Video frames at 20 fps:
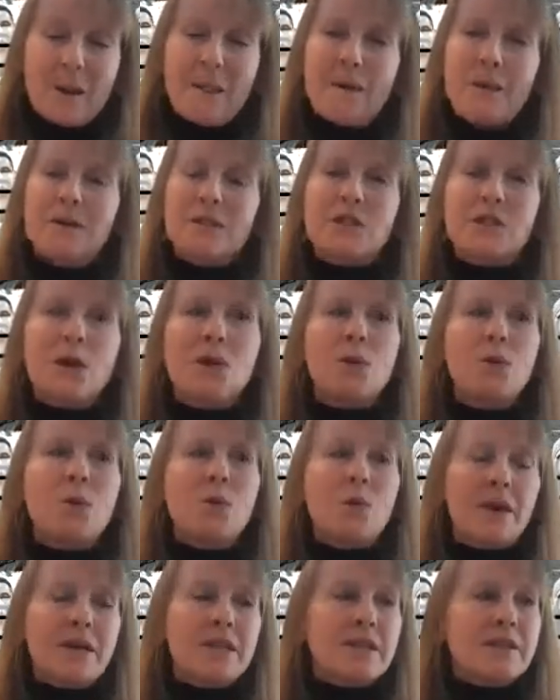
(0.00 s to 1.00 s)
So
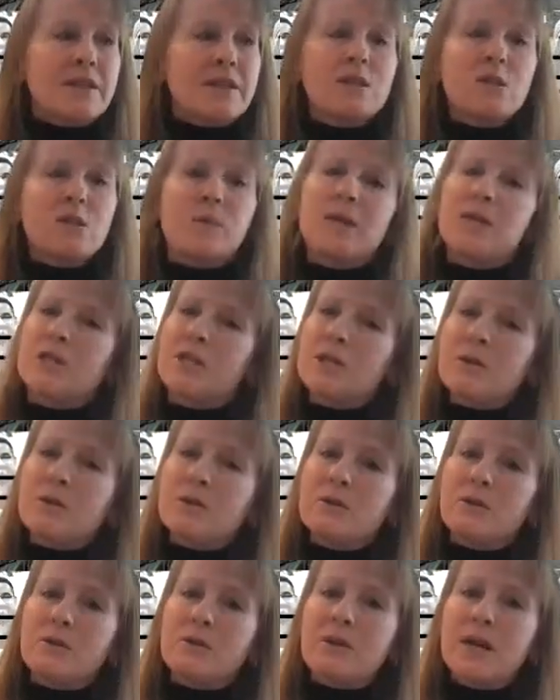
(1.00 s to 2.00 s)
one of the things we
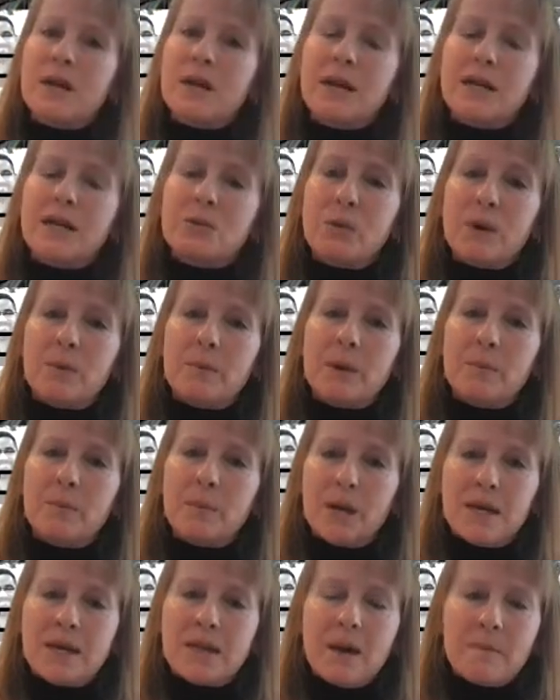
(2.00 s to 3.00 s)
do is when we
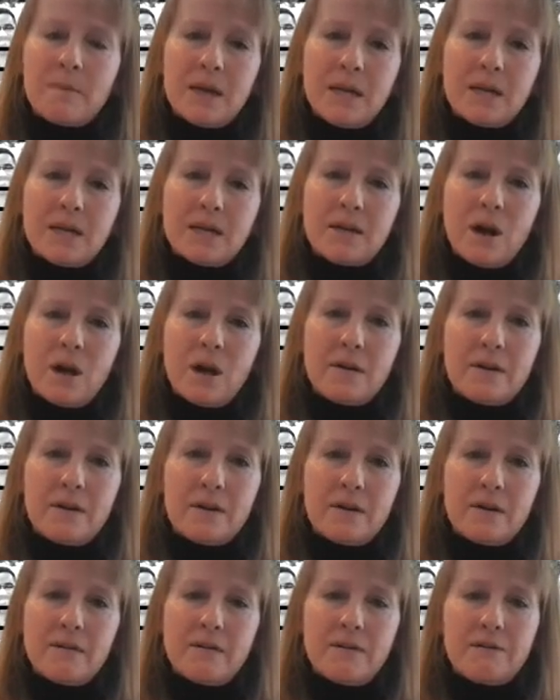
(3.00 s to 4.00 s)
bring them in on
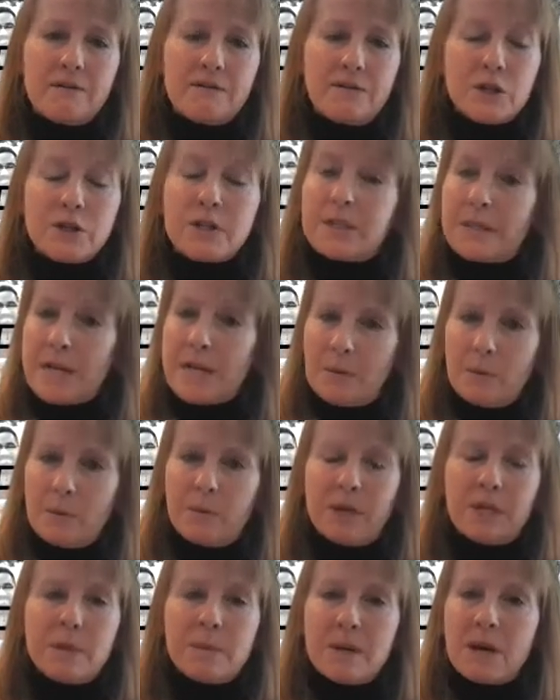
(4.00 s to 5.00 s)
the first day, we
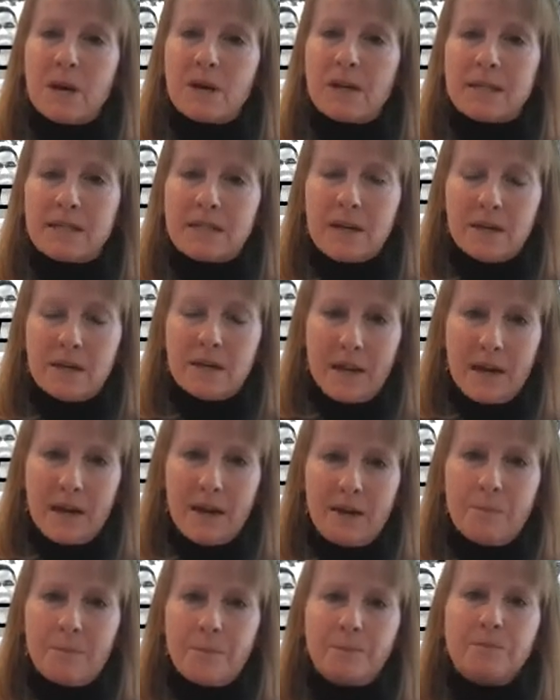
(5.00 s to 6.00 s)
bring them in on a
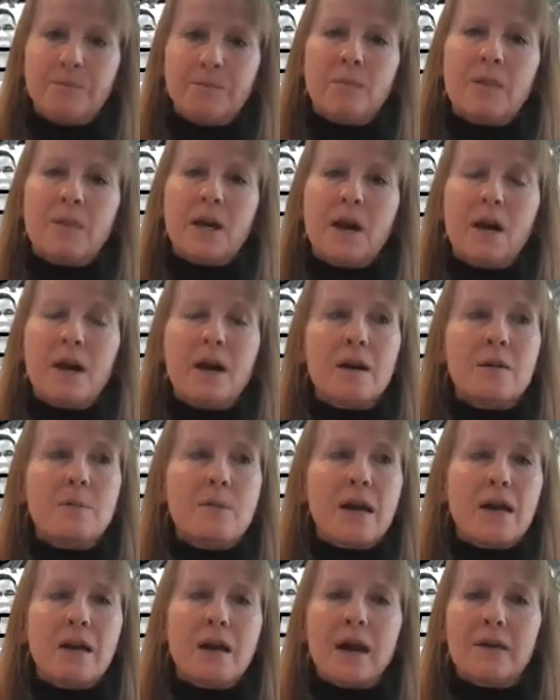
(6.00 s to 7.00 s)
Sunday,
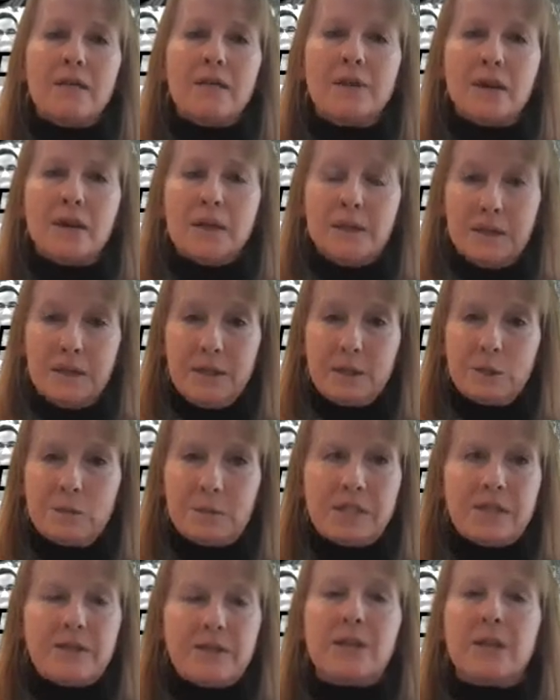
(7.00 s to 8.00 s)
and very
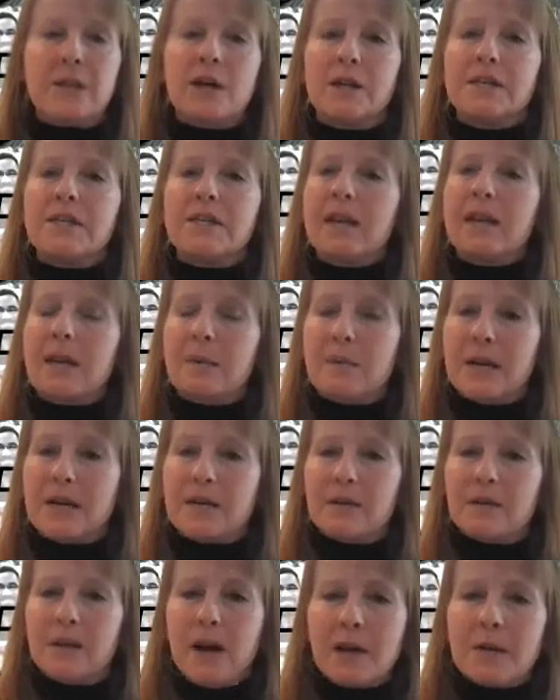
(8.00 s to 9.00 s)
specifically on Sunday,
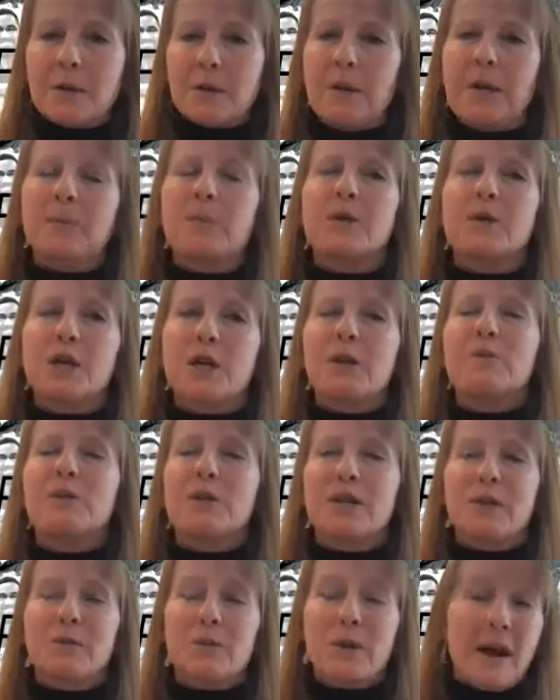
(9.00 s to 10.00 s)
because a lot of the people in the
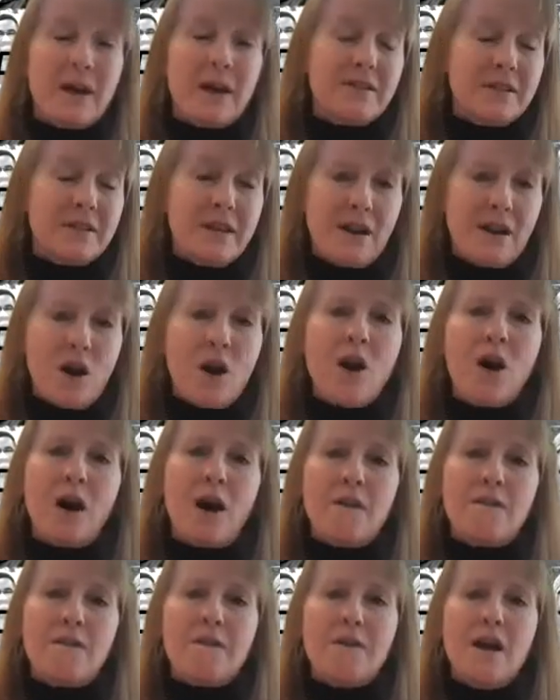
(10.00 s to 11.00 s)
community will have the day
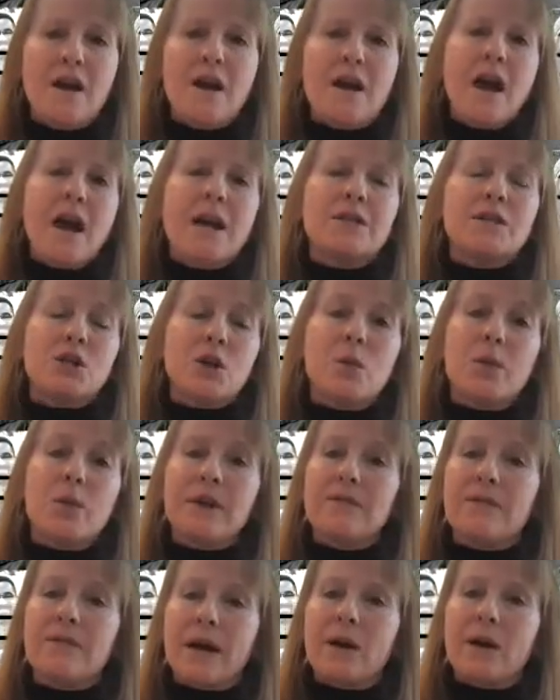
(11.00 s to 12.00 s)
off. And so we
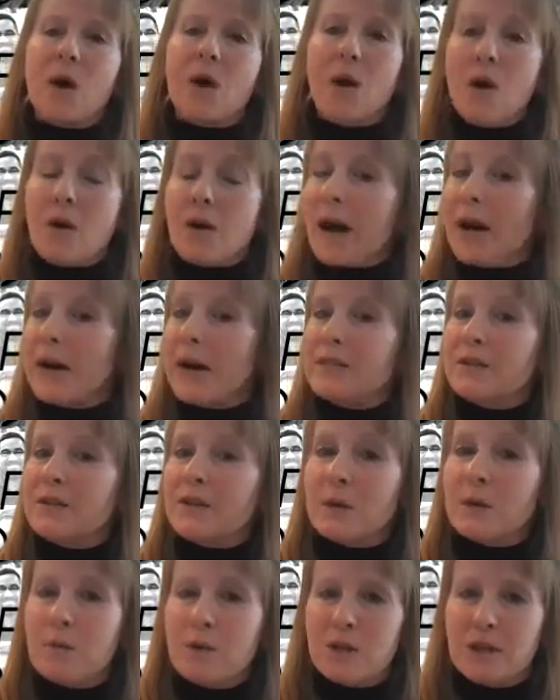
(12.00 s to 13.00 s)
invite all kinds of
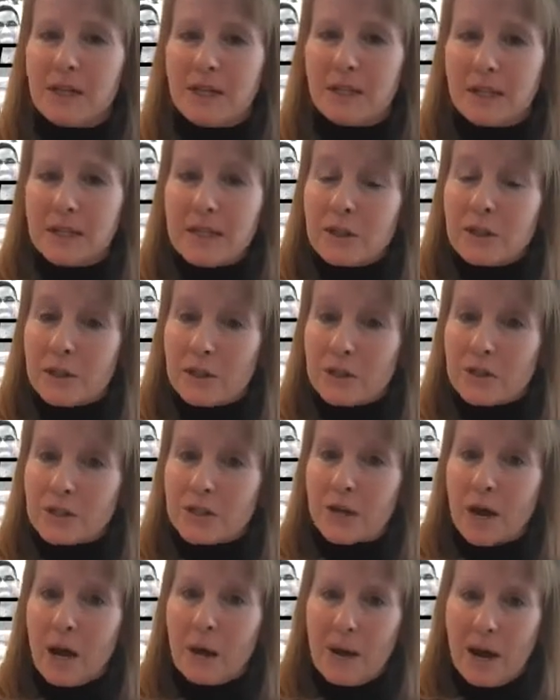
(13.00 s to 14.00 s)
community leaders
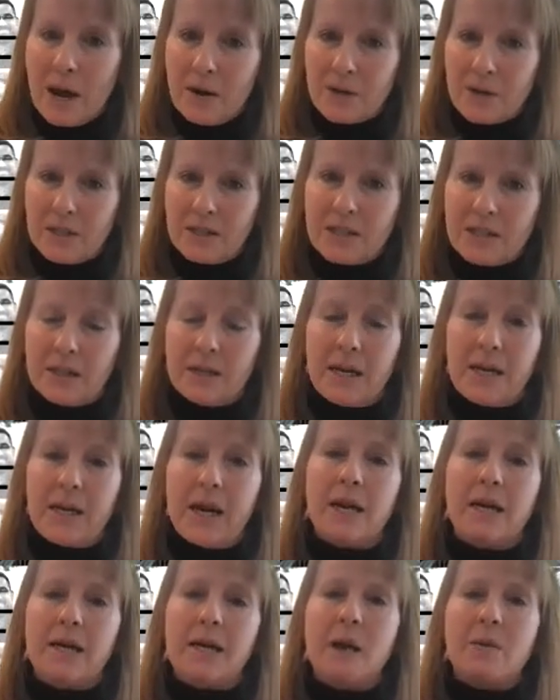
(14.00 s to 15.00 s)
to come out on Sunday
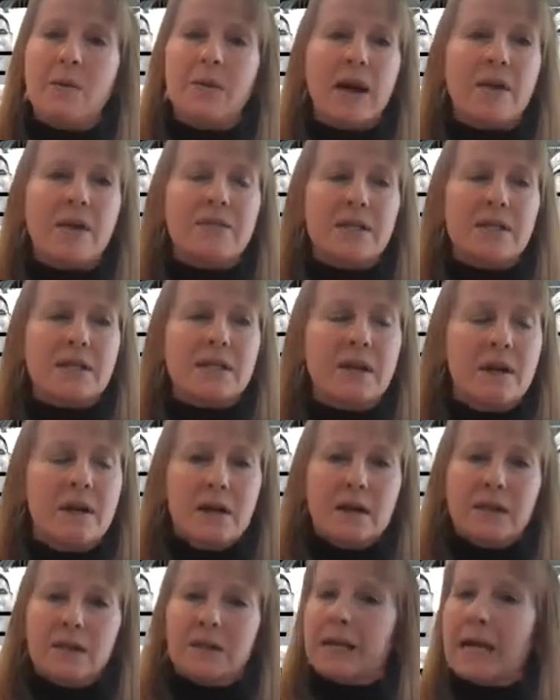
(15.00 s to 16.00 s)
night. And we have this
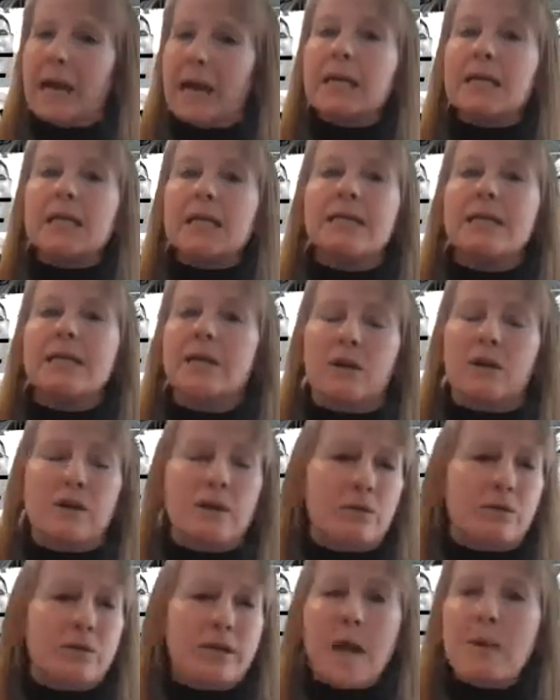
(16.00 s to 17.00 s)
gala dinner, you
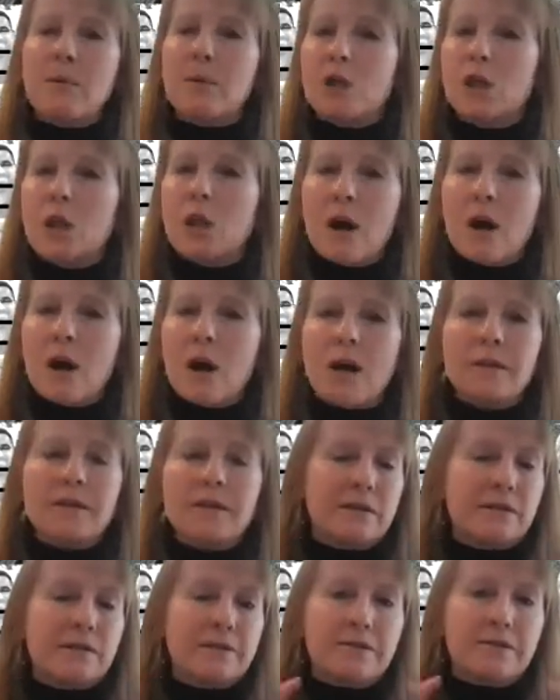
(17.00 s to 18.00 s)
know, tablecloths
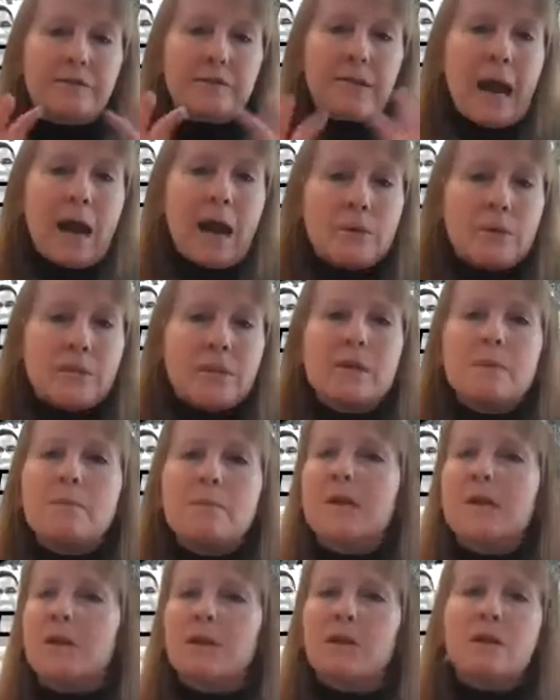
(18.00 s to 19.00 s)
and flowers in the
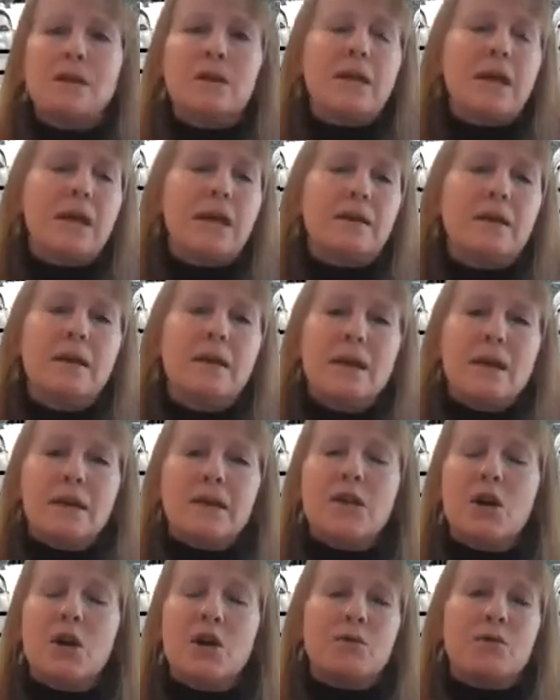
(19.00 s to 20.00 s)
middle and,
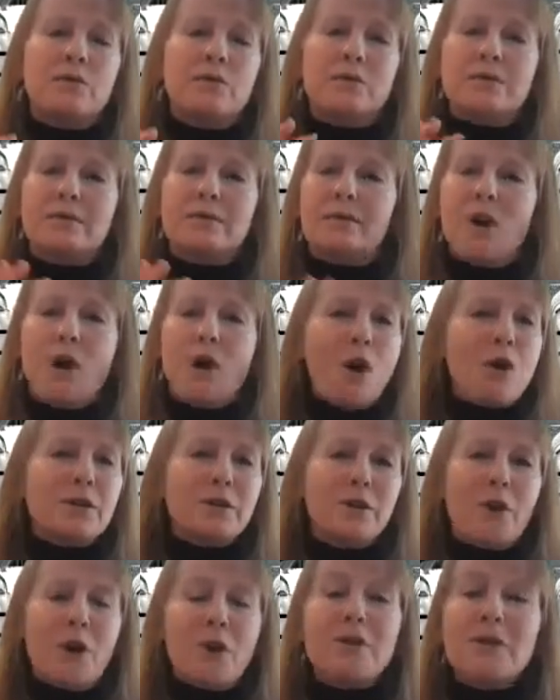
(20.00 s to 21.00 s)

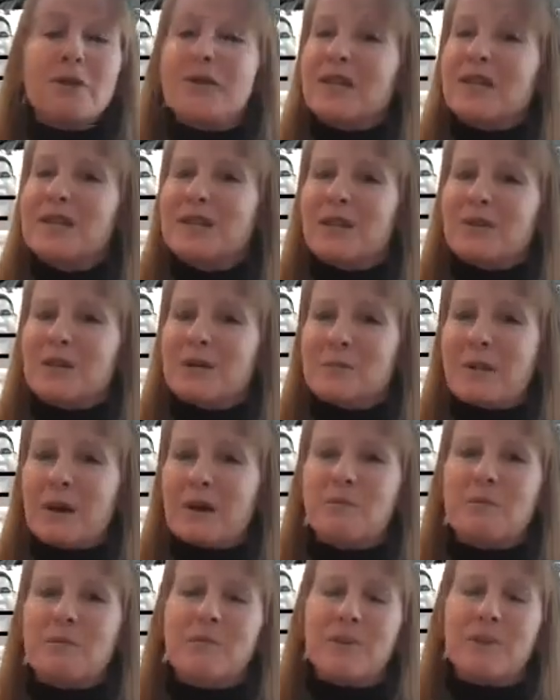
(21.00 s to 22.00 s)
all the things that you
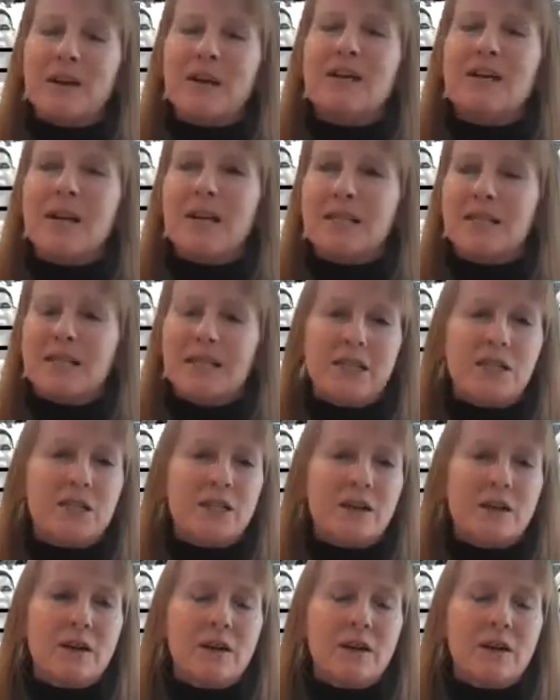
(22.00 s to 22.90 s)
expect from a very nice dinner,